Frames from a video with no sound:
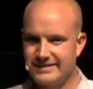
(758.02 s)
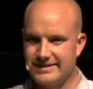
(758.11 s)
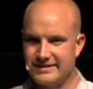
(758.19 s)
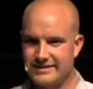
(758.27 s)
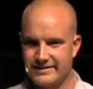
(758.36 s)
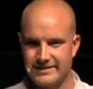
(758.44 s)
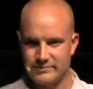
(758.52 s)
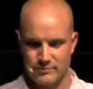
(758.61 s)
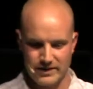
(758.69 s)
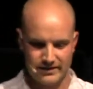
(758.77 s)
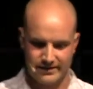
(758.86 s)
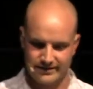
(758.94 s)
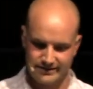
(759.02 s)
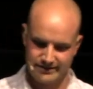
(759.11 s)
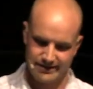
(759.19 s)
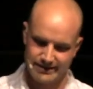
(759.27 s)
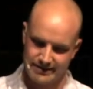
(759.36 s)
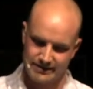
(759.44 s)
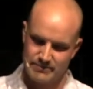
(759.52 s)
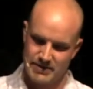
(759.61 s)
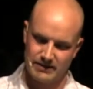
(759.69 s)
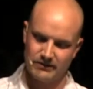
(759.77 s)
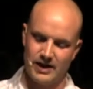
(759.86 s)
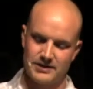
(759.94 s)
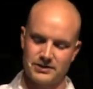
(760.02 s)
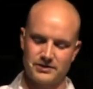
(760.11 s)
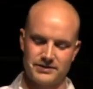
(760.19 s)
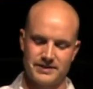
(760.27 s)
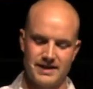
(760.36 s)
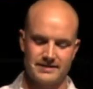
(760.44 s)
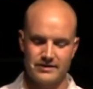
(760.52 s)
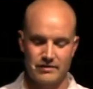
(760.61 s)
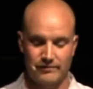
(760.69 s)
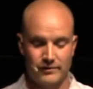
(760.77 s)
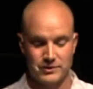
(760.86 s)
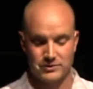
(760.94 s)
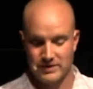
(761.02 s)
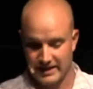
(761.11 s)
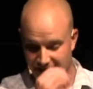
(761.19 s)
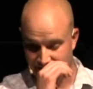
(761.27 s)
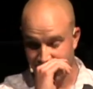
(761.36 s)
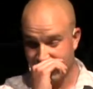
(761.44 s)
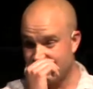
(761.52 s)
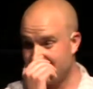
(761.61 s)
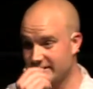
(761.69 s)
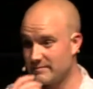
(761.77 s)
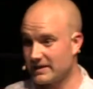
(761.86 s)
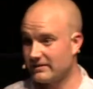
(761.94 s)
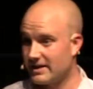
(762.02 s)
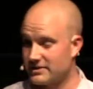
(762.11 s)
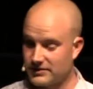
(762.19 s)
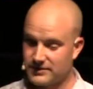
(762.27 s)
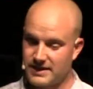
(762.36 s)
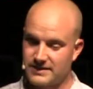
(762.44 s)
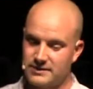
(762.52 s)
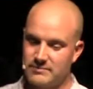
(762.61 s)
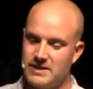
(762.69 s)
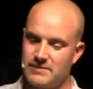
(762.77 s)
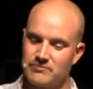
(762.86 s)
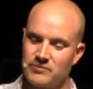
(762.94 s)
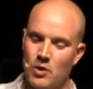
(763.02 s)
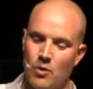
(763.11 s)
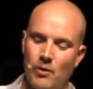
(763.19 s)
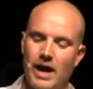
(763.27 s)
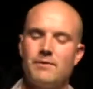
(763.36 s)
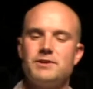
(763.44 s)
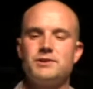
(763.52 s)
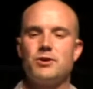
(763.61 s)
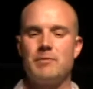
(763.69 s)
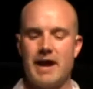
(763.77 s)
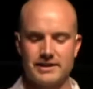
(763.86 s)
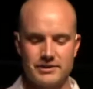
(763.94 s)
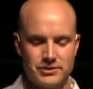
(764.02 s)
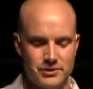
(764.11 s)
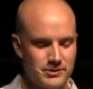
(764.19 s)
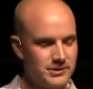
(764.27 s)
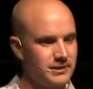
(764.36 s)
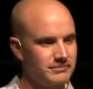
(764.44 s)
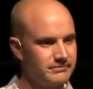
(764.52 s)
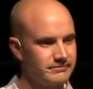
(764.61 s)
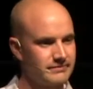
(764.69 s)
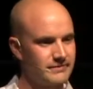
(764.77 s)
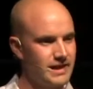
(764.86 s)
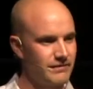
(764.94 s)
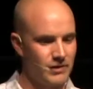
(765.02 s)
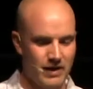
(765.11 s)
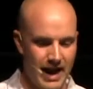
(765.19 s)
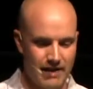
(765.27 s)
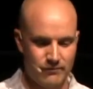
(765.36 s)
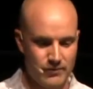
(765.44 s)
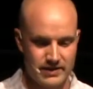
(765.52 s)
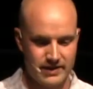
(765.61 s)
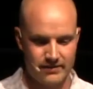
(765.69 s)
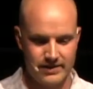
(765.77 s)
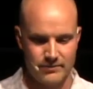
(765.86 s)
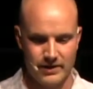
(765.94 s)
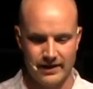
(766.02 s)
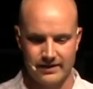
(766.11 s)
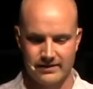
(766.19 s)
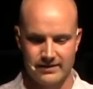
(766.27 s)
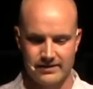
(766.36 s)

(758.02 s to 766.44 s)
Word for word: it's, it's weird. It's, it doesn't make logical sense. And on first read, it doesn't make logical sense to me. Why would you go back to Jerusalem if you're halfway there anyway?